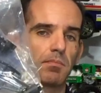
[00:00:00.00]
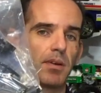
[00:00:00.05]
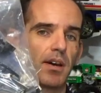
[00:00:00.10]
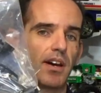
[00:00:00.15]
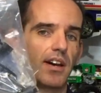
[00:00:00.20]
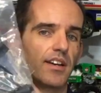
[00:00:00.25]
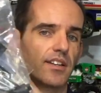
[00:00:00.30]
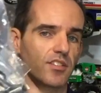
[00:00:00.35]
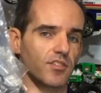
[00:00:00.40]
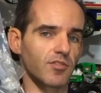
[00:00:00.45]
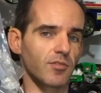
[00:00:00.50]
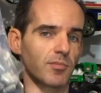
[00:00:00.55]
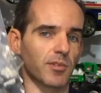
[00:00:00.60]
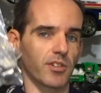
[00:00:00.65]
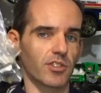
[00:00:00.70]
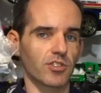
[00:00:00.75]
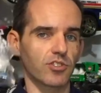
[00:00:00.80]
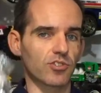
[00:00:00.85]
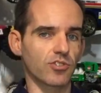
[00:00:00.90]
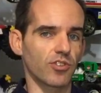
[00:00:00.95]
parts for my
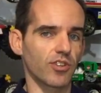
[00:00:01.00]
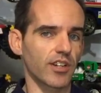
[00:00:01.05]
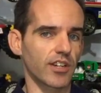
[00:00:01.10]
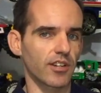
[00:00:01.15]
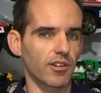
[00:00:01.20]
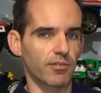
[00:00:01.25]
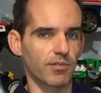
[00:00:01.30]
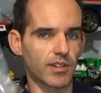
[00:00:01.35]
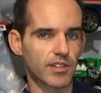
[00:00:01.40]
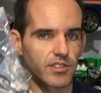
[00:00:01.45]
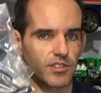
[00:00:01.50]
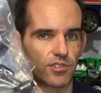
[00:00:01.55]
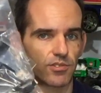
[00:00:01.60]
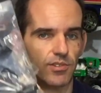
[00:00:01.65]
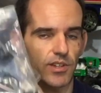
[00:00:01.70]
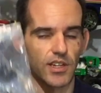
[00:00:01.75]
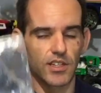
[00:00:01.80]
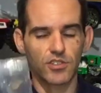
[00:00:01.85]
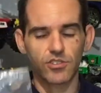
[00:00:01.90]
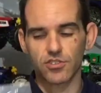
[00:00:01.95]
Striker
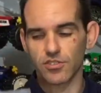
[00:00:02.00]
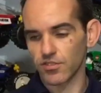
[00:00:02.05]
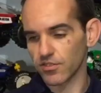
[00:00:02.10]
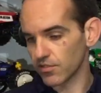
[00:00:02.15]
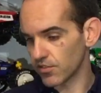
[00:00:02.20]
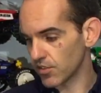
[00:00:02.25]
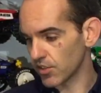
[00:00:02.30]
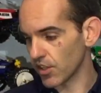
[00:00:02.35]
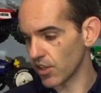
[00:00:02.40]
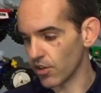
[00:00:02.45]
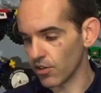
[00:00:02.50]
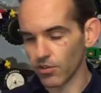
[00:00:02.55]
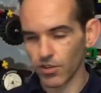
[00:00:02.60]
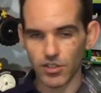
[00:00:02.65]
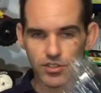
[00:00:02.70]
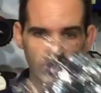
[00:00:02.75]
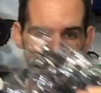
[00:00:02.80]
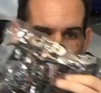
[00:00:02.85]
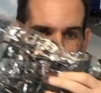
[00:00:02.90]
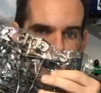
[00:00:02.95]
restoration. So
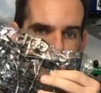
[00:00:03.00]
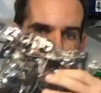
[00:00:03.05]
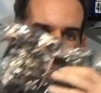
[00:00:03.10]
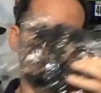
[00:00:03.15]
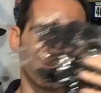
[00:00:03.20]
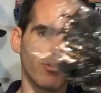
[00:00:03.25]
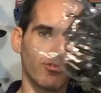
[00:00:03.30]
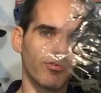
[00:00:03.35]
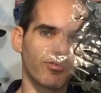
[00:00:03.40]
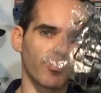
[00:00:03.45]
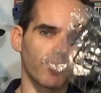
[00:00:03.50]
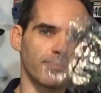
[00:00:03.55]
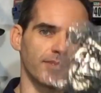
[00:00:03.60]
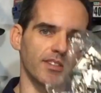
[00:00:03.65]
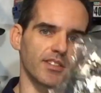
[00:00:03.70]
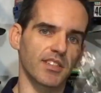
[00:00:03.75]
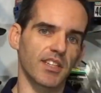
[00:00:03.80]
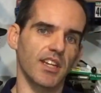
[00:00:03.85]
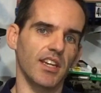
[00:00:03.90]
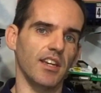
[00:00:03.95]
I didn't pull from
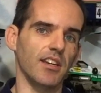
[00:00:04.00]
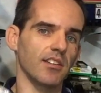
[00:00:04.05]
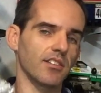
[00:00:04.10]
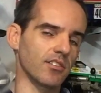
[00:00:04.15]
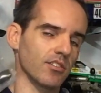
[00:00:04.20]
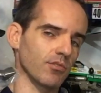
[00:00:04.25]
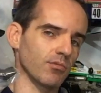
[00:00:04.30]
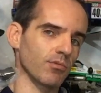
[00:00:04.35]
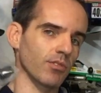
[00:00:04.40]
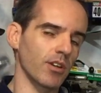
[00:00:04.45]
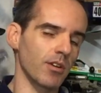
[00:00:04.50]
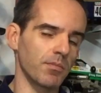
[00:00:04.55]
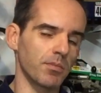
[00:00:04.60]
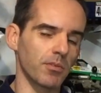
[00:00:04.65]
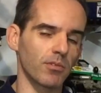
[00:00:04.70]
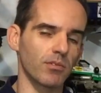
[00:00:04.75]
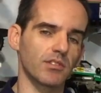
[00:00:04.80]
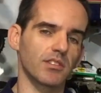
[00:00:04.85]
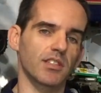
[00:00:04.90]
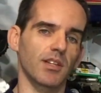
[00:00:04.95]
this kit to
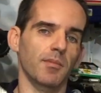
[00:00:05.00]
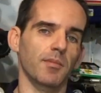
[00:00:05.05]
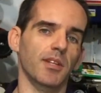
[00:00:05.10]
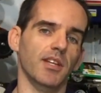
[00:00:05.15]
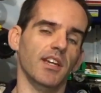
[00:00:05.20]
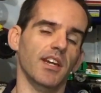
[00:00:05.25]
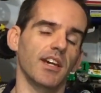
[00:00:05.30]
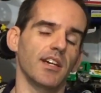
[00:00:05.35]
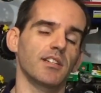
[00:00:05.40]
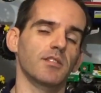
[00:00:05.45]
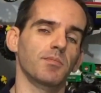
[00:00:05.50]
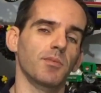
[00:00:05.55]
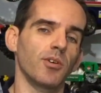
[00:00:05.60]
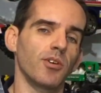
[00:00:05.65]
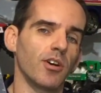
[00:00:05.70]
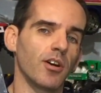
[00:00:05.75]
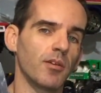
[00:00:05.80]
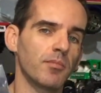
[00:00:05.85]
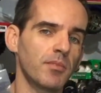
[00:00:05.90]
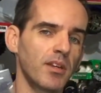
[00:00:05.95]
rebuild some of the cars
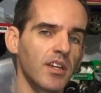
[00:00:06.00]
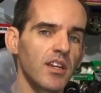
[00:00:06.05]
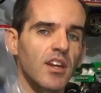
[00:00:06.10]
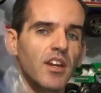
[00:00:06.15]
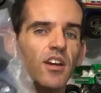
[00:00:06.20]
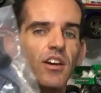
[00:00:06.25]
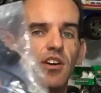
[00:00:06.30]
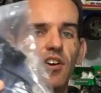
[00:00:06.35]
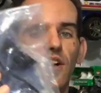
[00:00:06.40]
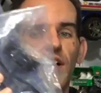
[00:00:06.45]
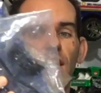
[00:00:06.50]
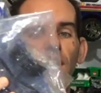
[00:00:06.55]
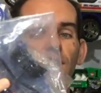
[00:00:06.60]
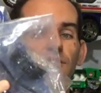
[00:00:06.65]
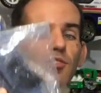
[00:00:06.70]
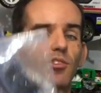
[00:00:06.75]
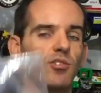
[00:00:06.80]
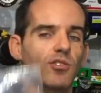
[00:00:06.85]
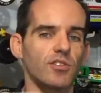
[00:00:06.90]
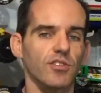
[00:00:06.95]
behind me. I
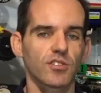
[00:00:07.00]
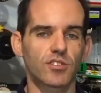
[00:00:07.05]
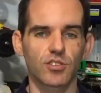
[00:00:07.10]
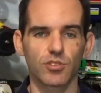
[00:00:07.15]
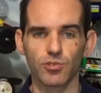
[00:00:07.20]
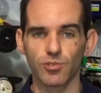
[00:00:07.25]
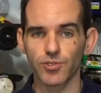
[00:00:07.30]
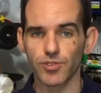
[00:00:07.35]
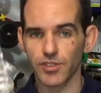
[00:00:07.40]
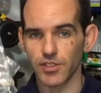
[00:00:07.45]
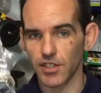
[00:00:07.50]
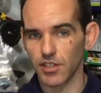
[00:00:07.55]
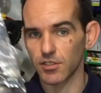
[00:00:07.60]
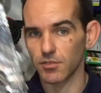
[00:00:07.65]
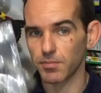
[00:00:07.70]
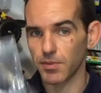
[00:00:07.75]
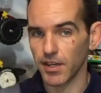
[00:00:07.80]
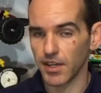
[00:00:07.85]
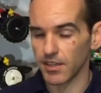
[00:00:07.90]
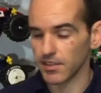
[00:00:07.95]
have gone and sourced those
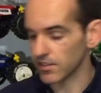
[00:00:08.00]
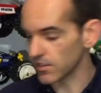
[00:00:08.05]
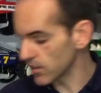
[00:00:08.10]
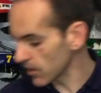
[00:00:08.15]
parts